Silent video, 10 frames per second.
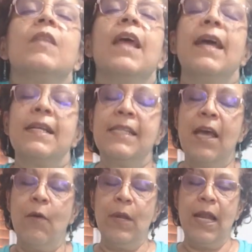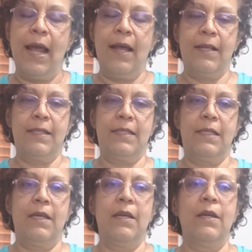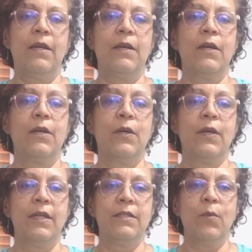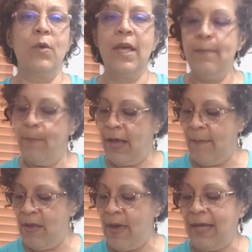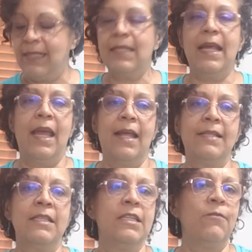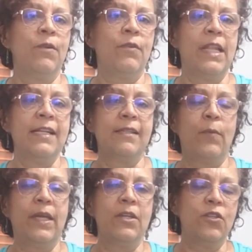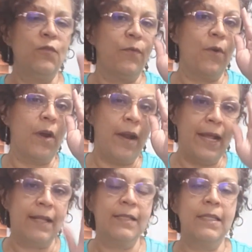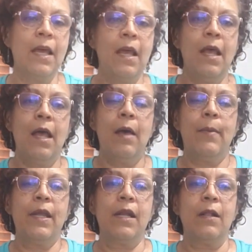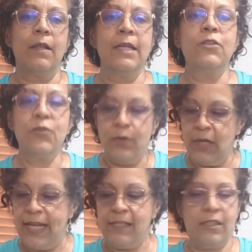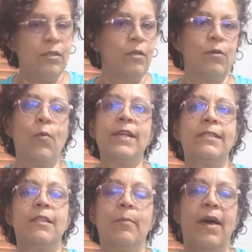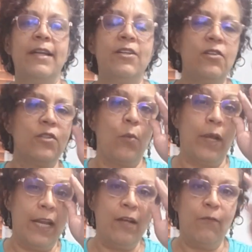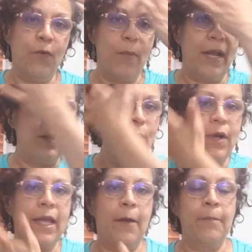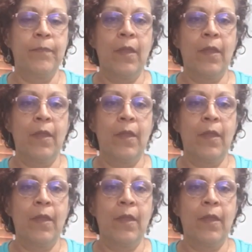Exhale, relax. Good. So we'll keep coming back to the hands and different things that we can do for our hands. But I'll interlace the rest of the body too, so we're getting a full body workout.